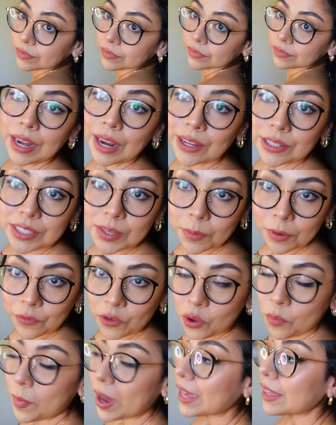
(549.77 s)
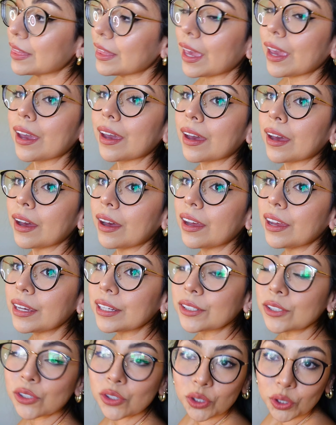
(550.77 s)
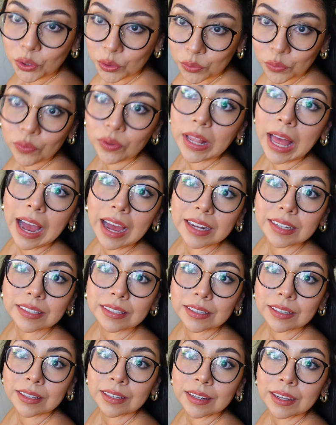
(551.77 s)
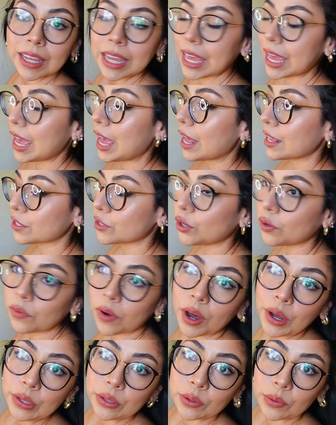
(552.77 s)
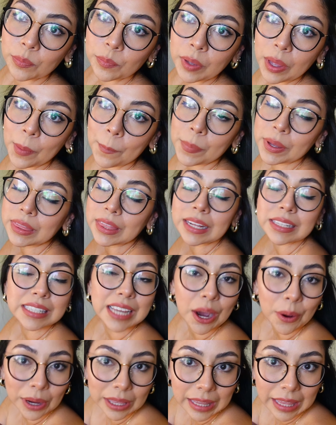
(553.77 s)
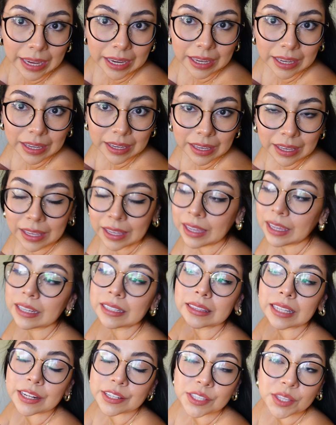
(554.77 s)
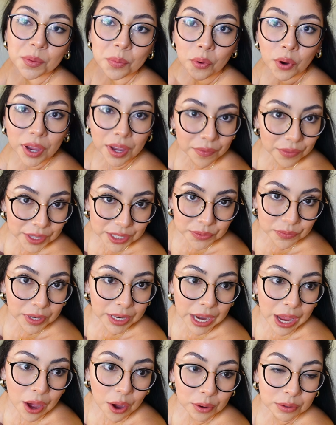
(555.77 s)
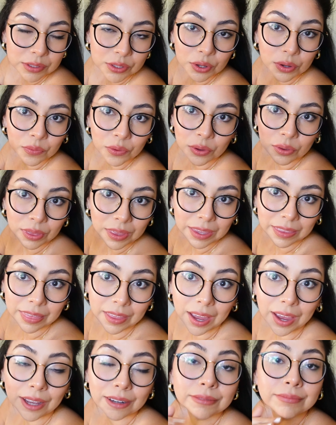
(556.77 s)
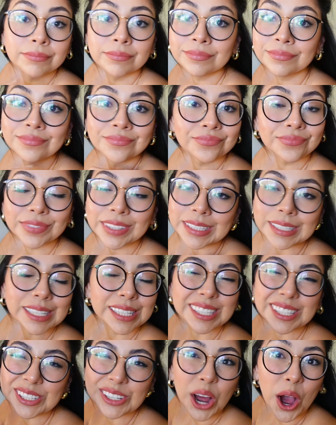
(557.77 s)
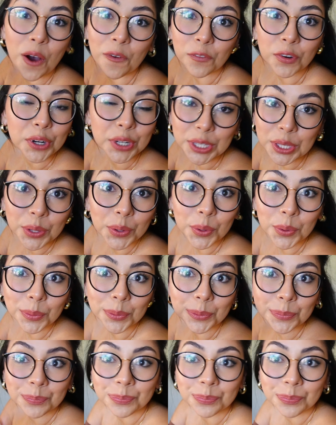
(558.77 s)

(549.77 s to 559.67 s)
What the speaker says: Now, some of you might think it's too flat. It has no volume, but that's how I like it. That's the point of this video. So if you think that, this is not for you.